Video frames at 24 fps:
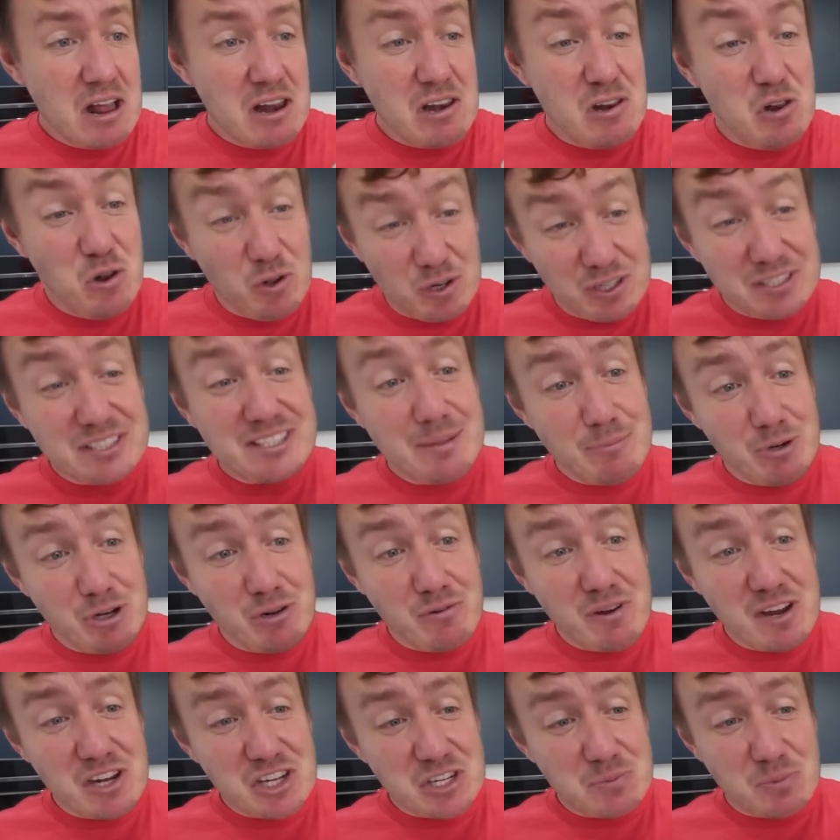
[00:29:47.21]
look
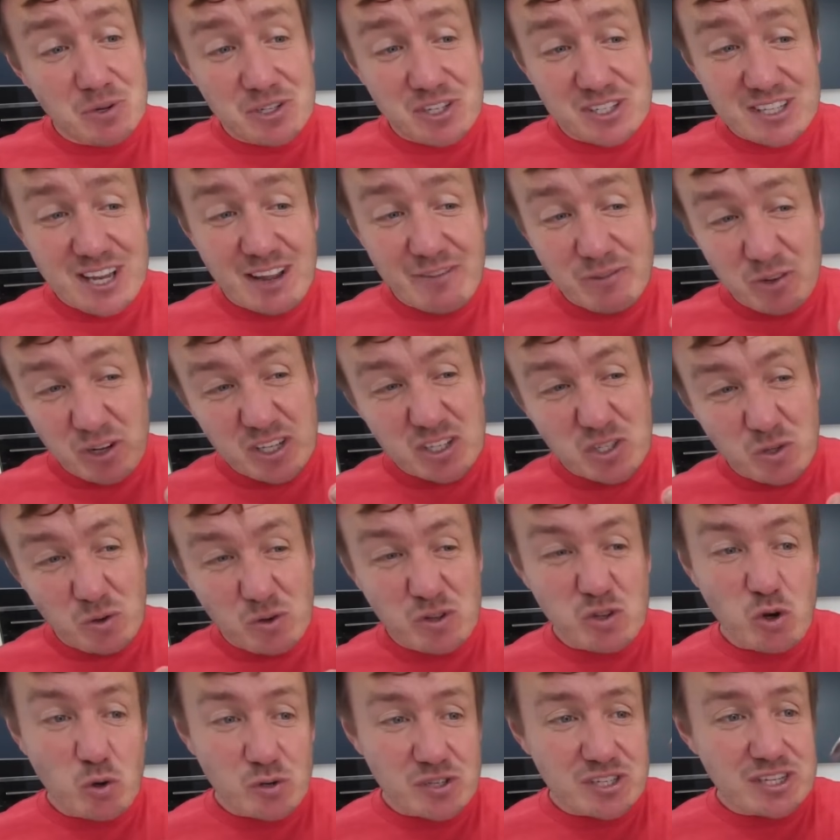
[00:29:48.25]
similar-ish, but just have like sort
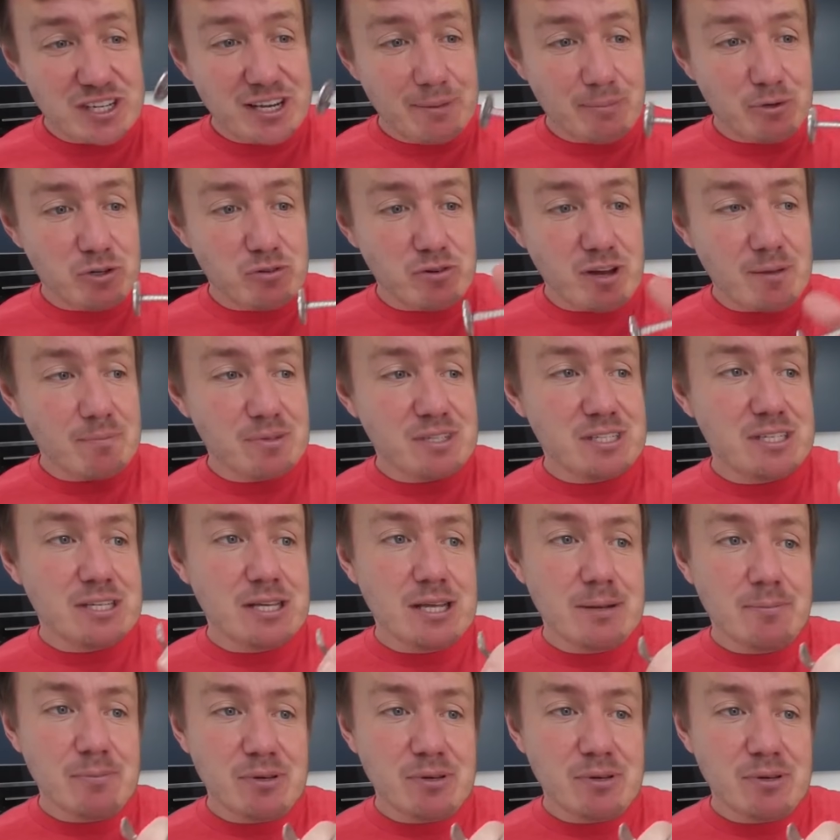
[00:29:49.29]
of non-slip grips.